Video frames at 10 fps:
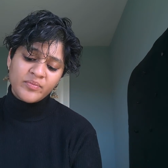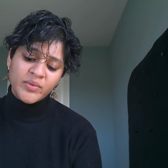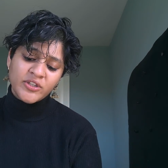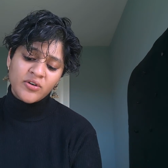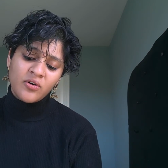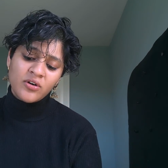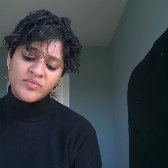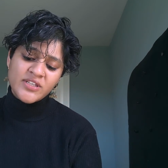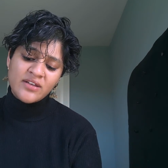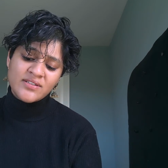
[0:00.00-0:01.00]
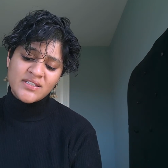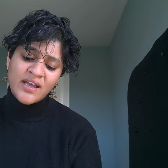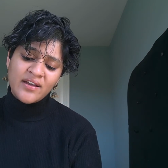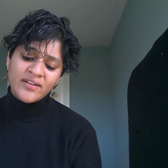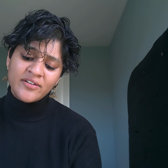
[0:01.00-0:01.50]
But the corpse, how
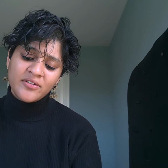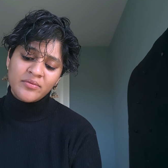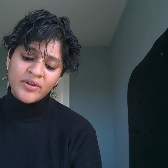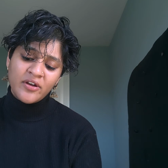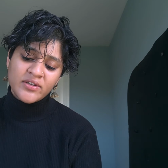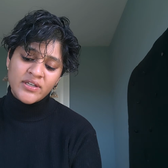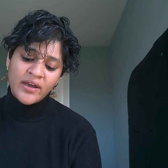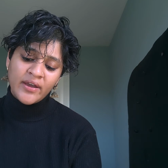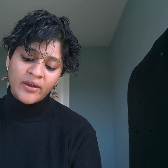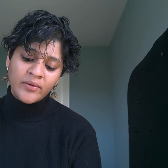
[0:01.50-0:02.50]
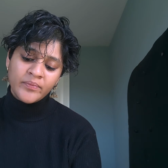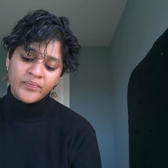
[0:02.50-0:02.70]
sad, went on dying.